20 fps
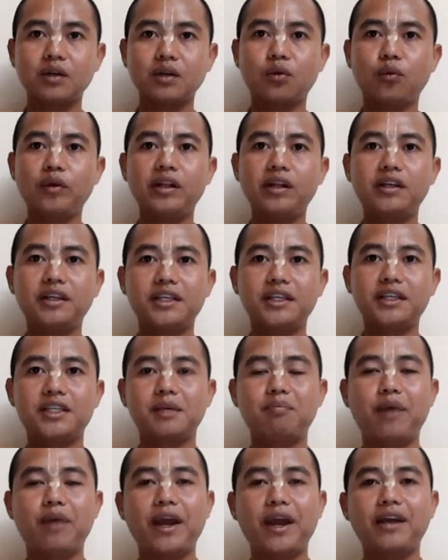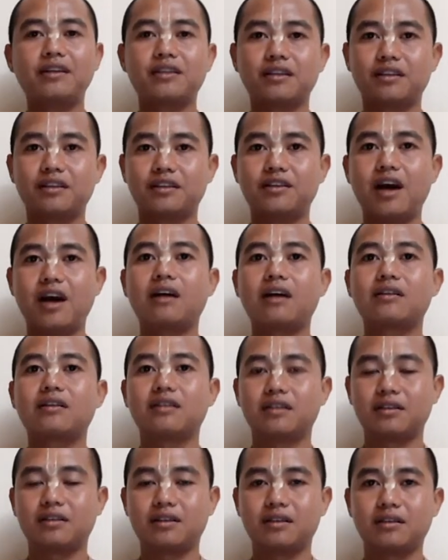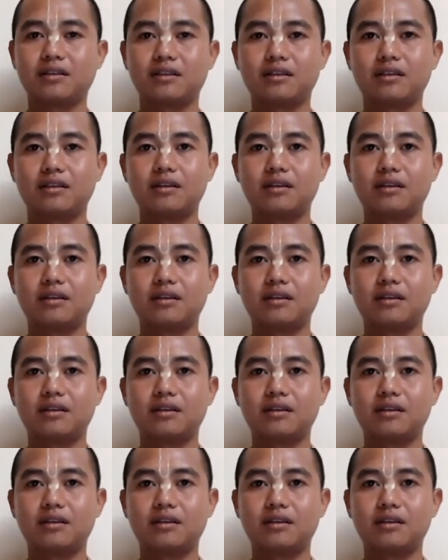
will dissipate the darkness